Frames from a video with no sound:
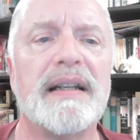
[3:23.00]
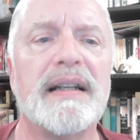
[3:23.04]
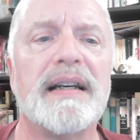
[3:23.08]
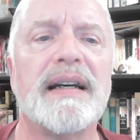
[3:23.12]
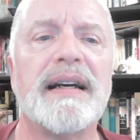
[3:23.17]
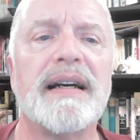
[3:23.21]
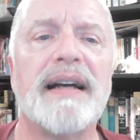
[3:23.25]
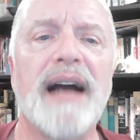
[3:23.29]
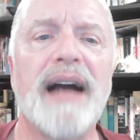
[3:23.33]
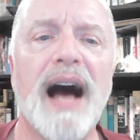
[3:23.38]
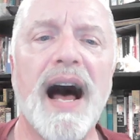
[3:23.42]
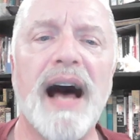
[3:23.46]

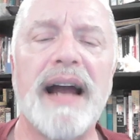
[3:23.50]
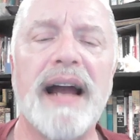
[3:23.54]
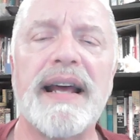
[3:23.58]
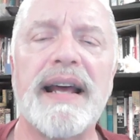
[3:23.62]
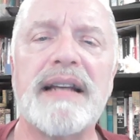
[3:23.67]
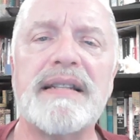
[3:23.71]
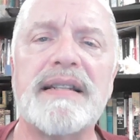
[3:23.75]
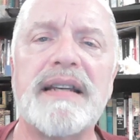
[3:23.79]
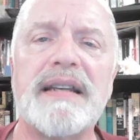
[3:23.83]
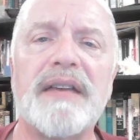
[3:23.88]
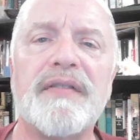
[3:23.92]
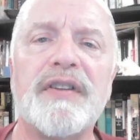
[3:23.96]
God
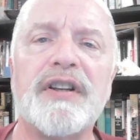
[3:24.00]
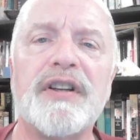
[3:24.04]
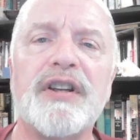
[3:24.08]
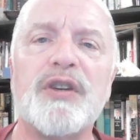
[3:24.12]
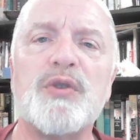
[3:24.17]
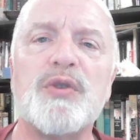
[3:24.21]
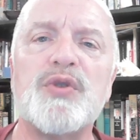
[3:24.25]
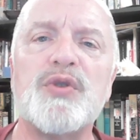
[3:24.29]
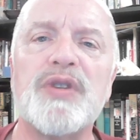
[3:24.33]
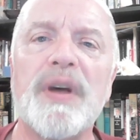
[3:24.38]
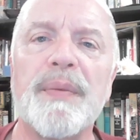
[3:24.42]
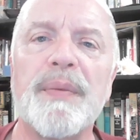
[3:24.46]
has given
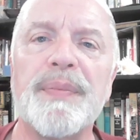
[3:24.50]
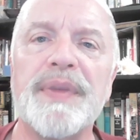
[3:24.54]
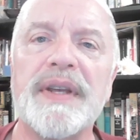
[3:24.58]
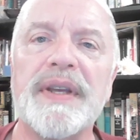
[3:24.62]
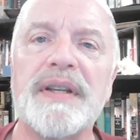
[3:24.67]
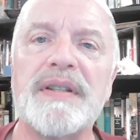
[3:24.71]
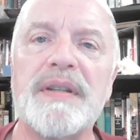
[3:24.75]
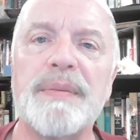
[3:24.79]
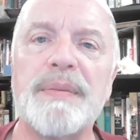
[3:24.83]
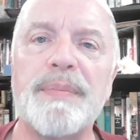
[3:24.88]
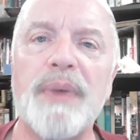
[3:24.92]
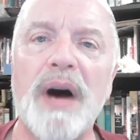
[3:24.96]
you
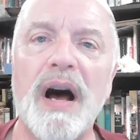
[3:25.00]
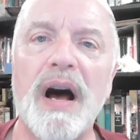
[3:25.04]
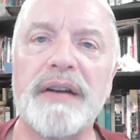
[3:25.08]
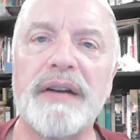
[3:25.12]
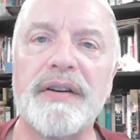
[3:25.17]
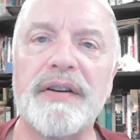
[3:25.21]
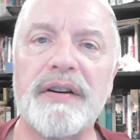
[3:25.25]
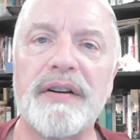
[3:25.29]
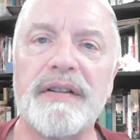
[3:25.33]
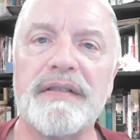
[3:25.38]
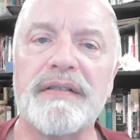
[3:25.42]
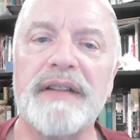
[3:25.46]
something to
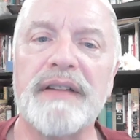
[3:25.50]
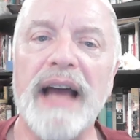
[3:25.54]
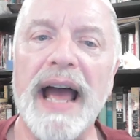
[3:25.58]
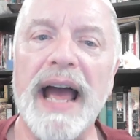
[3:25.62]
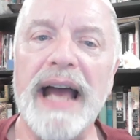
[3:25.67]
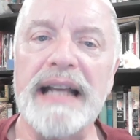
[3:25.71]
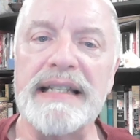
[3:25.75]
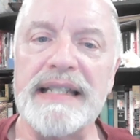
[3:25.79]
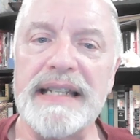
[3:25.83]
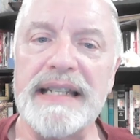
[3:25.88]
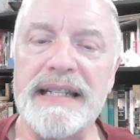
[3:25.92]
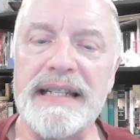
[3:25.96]
ponder,
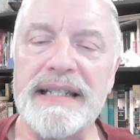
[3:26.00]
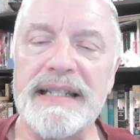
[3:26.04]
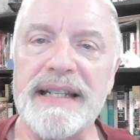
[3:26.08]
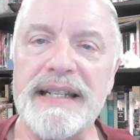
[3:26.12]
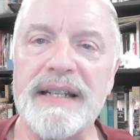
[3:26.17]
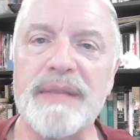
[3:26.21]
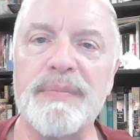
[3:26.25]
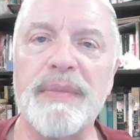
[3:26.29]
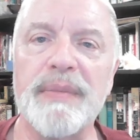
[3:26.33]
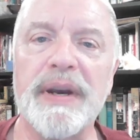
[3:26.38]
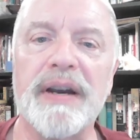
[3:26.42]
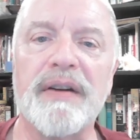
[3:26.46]
as he
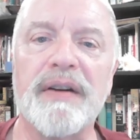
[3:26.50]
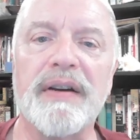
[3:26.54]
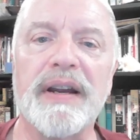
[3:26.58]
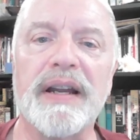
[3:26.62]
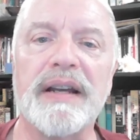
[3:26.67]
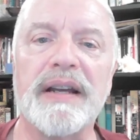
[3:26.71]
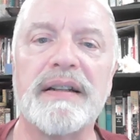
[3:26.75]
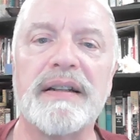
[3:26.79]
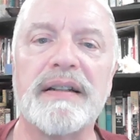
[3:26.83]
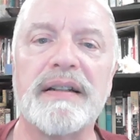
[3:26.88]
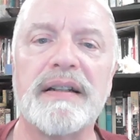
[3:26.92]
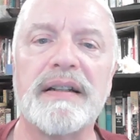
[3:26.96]
did
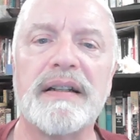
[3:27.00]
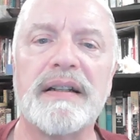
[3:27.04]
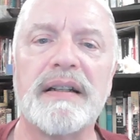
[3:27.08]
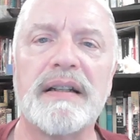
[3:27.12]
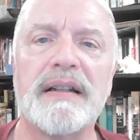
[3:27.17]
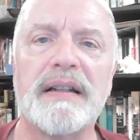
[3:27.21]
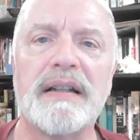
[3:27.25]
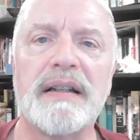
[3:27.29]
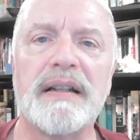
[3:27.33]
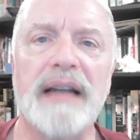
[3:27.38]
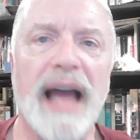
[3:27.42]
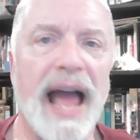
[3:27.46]
Mary.
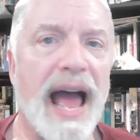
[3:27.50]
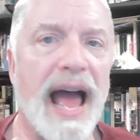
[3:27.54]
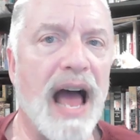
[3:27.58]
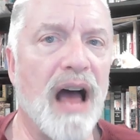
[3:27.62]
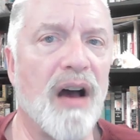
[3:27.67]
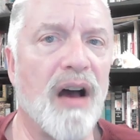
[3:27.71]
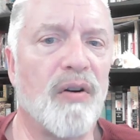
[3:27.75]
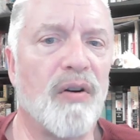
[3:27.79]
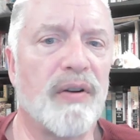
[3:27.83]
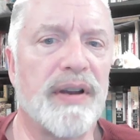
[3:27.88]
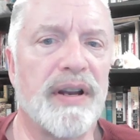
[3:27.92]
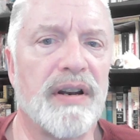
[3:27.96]

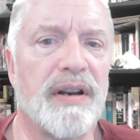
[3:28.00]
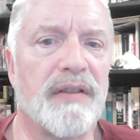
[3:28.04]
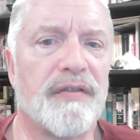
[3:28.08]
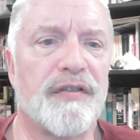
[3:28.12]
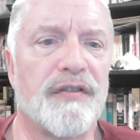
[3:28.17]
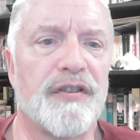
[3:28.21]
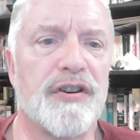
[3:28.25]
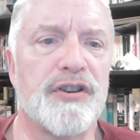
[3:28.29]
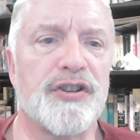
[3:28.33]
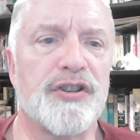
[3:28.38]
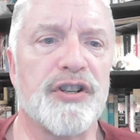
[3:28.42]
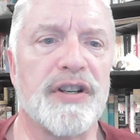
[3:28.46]
How can a
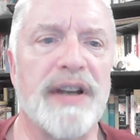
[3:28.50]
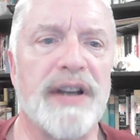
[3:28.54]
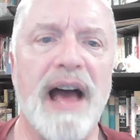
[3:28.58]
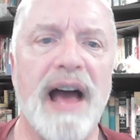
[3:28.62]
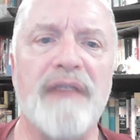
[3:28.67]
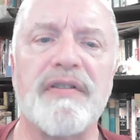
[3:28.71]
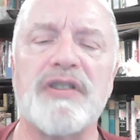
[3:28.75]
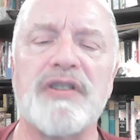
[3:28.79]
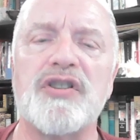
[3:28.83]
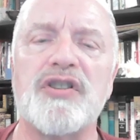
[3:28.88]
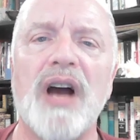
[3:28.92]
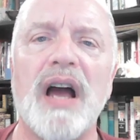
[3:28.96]
virgin
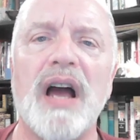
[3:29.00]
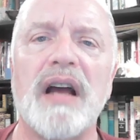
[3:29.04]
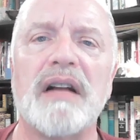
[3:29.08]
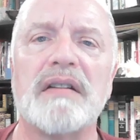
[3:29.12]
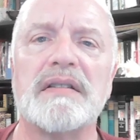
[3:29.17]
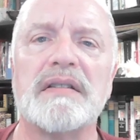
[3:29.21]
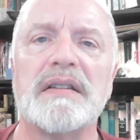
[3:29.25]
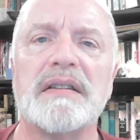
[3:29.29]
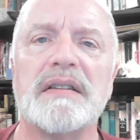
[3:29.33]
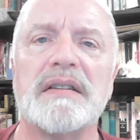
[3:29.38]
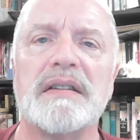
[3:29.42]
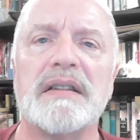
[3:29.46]
have a
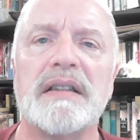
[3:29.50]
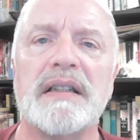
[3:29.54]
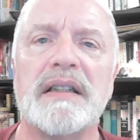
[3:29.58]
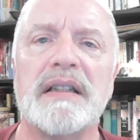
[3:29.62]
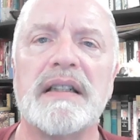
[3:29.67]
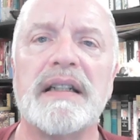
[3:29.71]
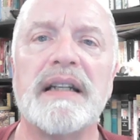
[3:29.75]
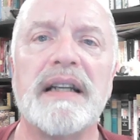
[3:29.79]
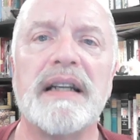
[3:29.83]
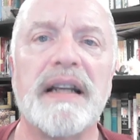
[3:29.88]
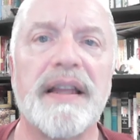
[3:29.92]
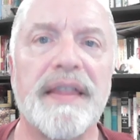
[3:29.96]
child?
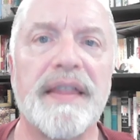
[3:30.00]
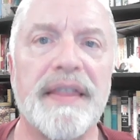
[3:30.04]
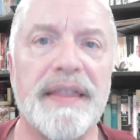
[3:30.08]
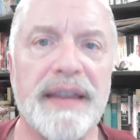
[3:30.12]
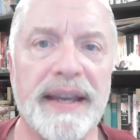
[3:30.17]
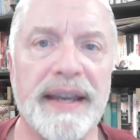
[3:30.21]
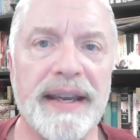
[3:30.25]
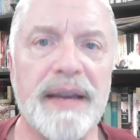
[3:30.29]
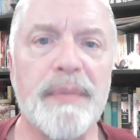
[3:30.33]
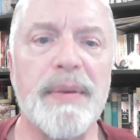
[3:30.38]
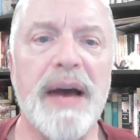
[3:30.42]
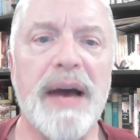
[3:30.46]

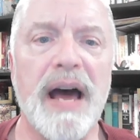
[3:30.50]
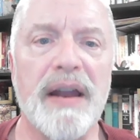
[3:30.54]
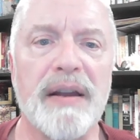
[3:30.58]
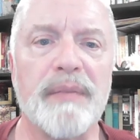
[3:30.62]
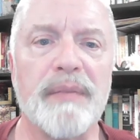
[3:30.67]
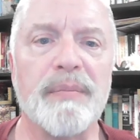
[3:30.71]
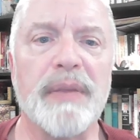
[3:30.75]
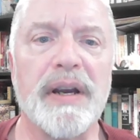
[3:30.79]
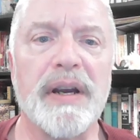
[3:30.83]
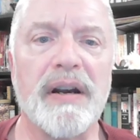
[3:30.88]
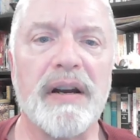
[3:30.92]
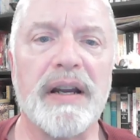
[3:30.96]
Think about
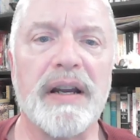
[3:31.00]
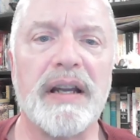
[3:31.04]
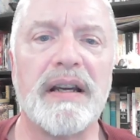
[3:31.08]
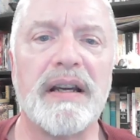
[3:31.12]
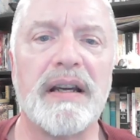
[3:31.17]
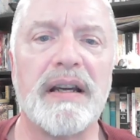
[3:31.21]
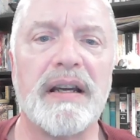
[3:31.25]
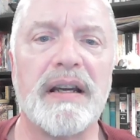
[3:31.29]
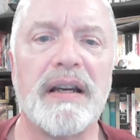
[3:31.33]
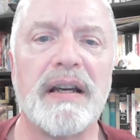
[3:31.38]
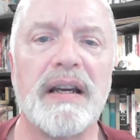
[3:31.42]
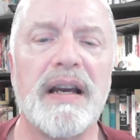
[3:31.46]
it, Mary.
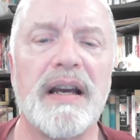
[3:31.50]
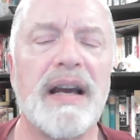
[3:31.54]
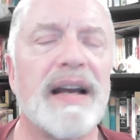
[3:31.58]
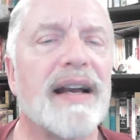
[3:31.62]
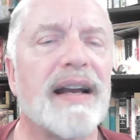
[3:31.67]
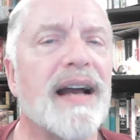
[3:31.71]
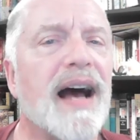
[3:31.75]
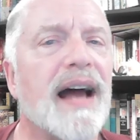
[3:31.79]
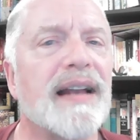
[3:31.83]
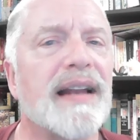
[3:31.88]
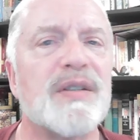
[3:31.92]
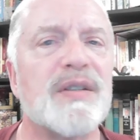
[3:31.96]

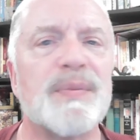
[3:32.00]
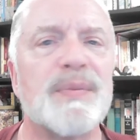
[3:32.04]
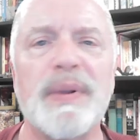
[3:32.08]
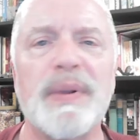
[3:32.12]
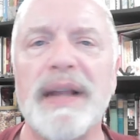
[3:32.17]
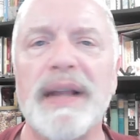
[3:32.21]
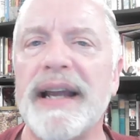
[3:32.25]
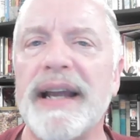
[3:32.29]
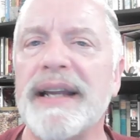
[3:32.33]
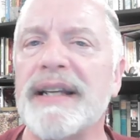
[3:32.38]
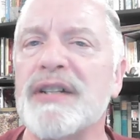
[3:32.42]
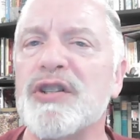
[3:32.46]
God is
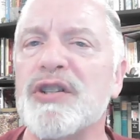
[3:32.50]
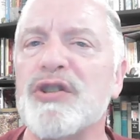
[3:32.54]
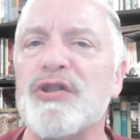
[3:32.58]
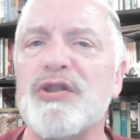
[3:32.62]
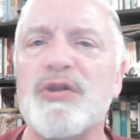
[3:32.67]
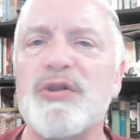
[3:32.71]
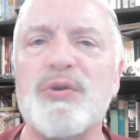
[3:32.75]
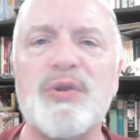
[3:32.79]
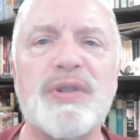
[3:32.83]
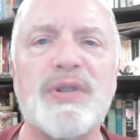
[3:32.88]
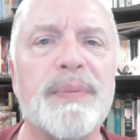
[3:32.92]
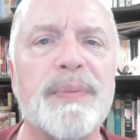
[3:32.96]
planning to
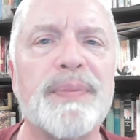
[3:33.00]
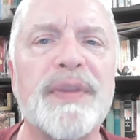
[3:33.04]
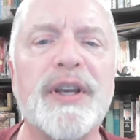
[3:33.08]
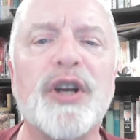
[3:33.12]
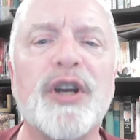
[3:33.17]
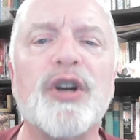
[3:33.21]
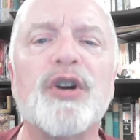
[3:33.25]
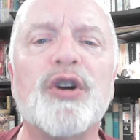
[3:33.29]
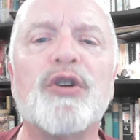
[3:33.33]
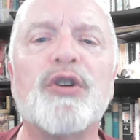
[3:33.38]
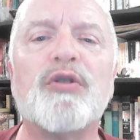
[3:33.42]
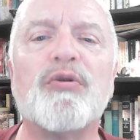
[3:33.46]
do
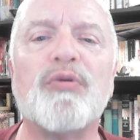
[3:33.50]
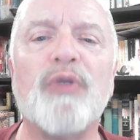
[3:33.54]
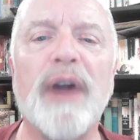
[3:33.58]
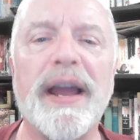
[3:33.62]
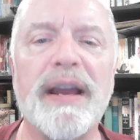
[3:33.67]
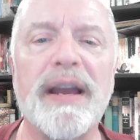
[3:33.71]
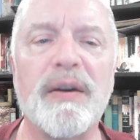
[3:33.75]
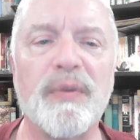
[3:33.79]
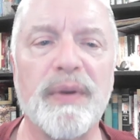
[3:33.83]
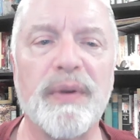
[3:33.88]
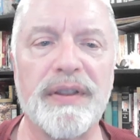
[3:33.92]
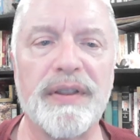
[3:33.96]
something
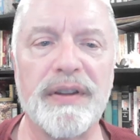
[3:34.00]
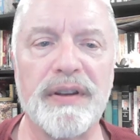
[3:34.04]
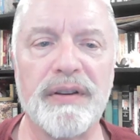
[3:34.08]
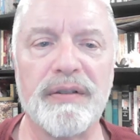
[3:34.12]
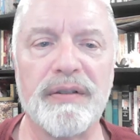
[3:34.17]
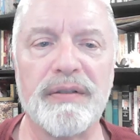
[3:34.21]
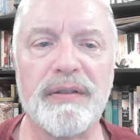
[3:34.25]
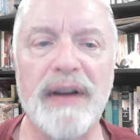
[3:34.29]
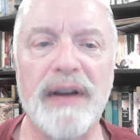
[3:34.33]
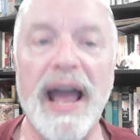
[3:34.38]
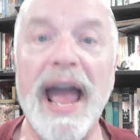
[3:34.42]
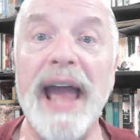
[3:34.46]
great with
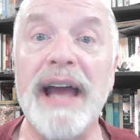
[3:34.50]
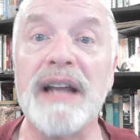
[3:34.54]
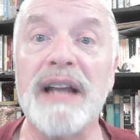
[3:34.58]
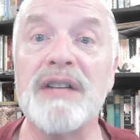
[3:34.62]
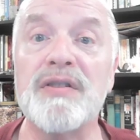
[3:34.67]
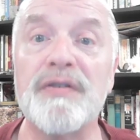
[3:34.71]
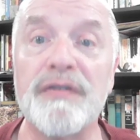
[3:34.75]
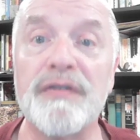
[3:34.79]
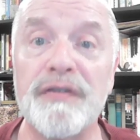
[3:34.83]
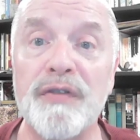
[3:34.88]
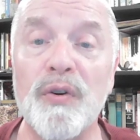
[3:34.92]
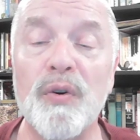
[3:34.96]
you
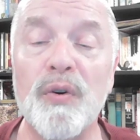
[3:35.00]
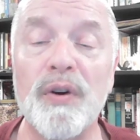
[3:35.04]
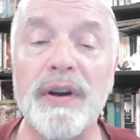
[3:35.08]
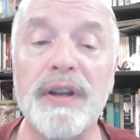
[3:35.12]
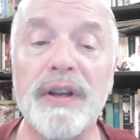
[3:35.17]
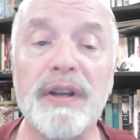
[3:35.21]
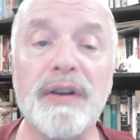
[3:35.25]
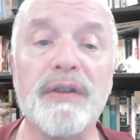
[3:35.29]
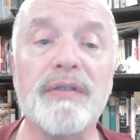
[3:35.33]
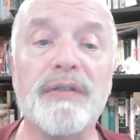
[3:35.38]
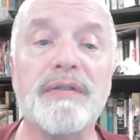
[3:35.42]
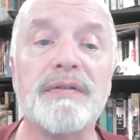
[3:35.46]
and for
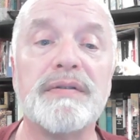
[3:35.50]
you.